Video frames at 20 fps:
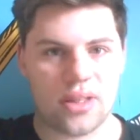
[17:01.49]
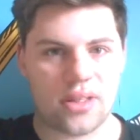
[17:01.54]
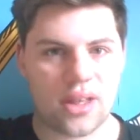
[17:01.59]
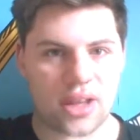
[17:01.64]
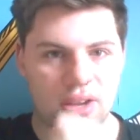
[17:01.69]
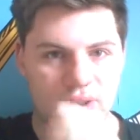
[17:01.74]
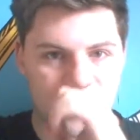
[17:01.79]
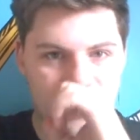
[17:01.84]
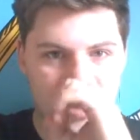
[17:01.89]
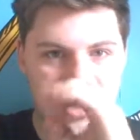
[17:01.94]
But
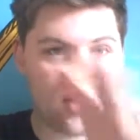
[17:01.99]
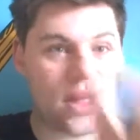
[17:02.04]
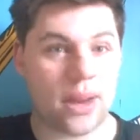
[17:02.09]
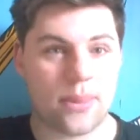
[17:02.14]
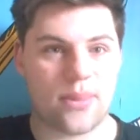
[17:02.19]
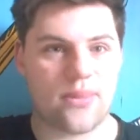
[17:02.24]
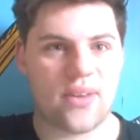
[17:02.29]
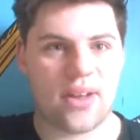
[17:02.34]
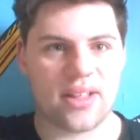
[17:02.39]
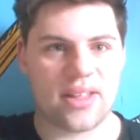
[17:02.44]
if not,
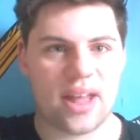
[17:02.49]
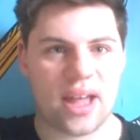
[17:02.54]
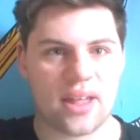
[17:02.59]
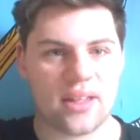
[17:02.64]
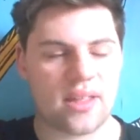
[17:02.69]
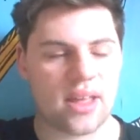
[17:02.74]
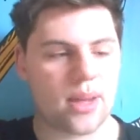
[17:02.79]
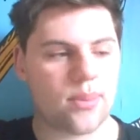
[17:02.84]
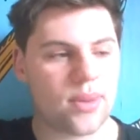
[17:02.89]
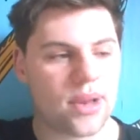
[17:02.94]
thank you very
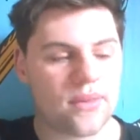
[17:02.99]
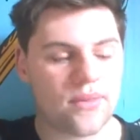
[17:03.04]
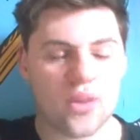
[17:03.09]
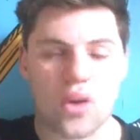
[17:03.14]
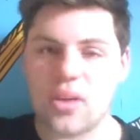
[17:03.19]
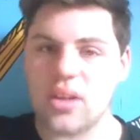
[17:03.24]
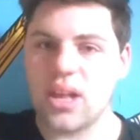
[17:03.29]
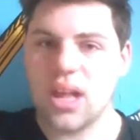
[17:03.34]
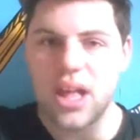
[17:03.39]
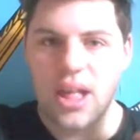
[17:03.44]
much, have a
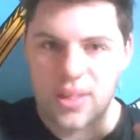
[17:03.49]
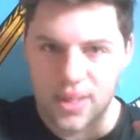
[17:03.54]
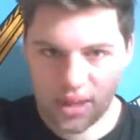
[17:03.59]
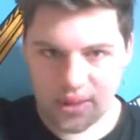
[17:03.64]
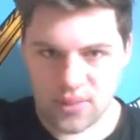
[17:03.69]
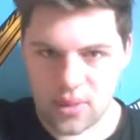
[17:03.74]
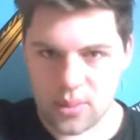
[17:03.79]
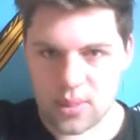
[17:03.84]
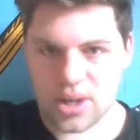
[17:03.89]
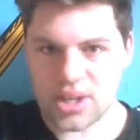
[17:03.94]
wonderful day,
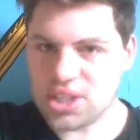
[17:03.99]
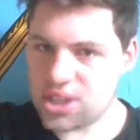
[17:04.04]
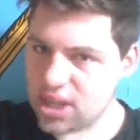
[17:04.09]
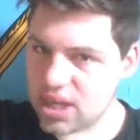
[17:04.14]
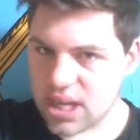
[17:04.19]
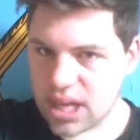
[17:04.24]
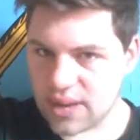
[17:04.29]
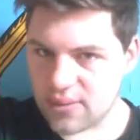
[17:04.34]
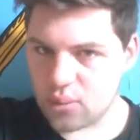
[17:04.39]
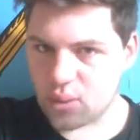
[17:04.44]
and I'll see you
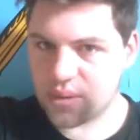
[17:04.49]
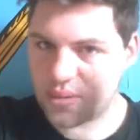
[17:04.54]
soon.